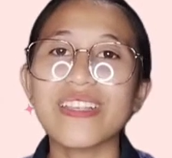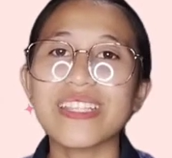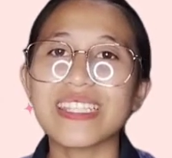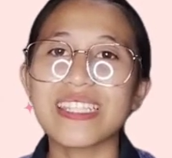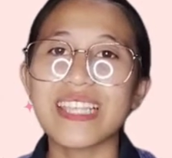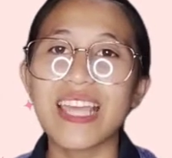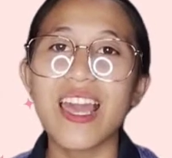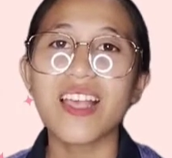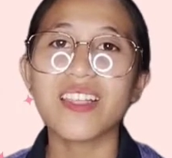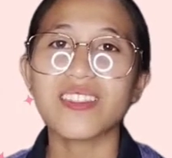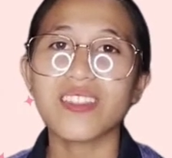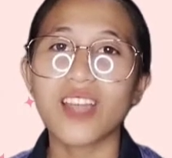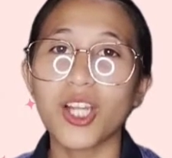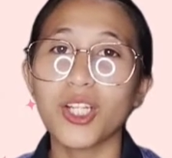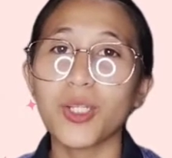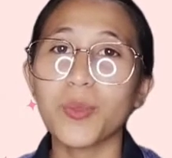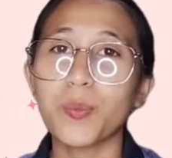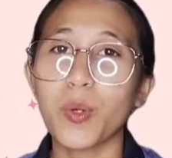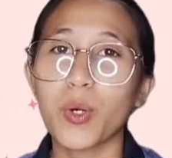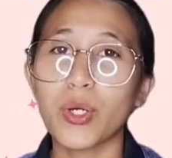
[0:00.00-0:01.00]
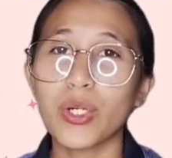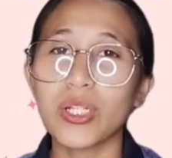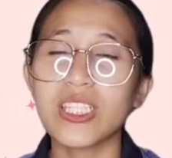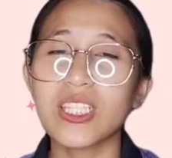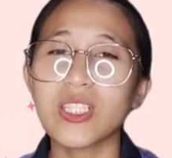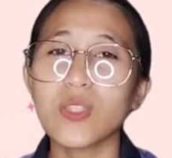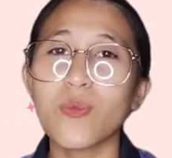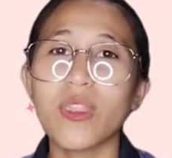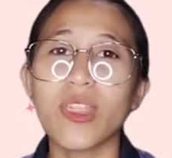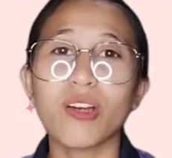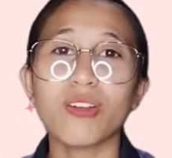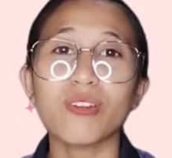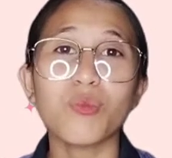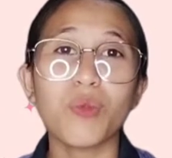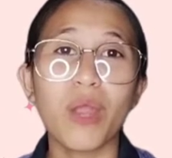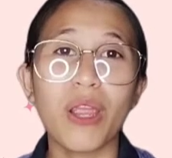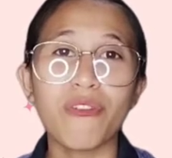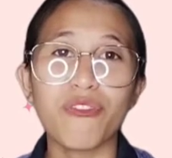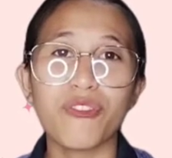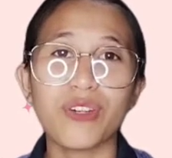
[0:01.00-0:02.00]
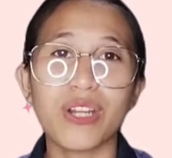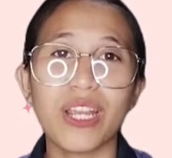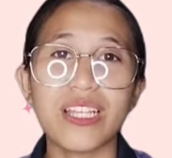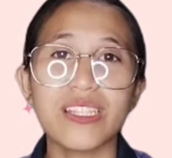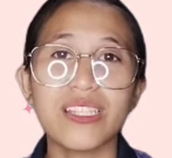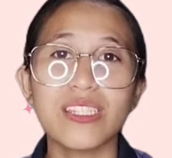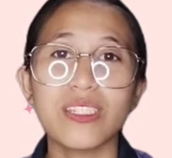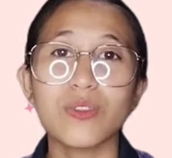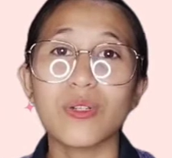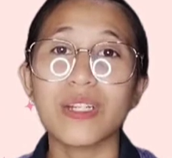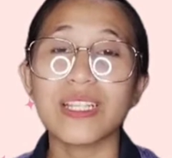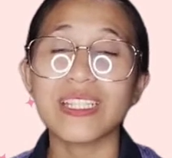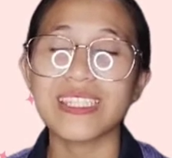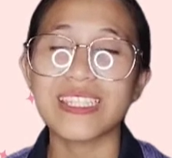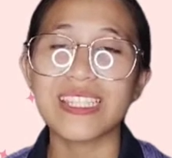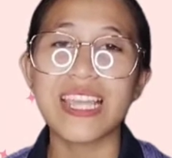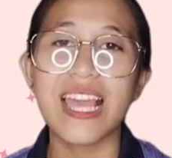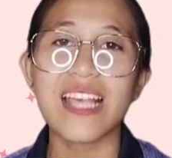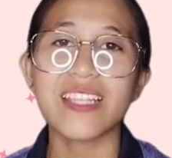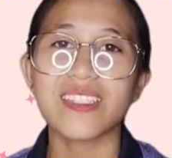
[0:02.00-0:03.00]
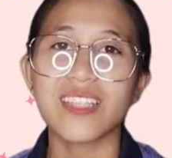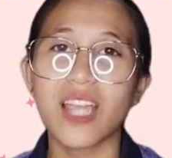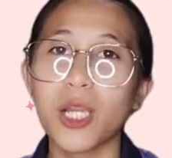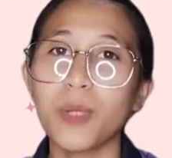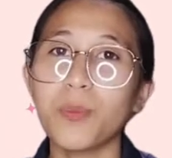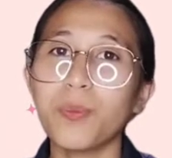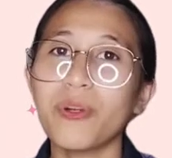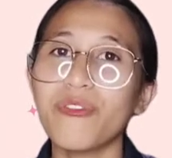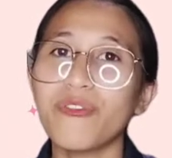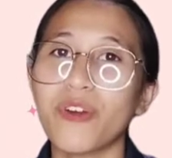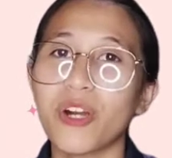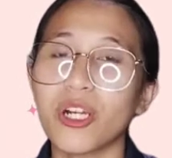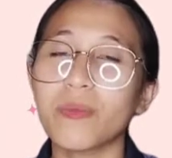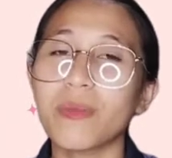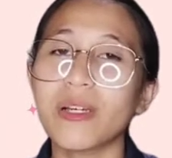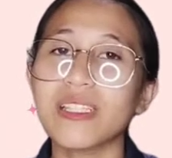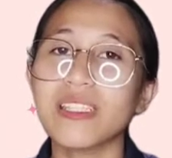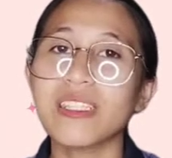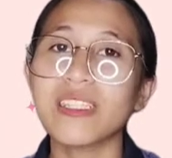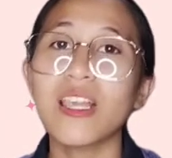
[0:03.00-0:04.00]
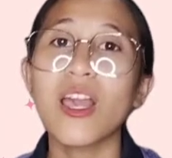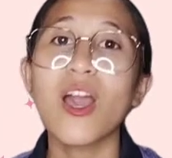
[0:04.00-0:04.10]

CSR reports without reference to the CSR performance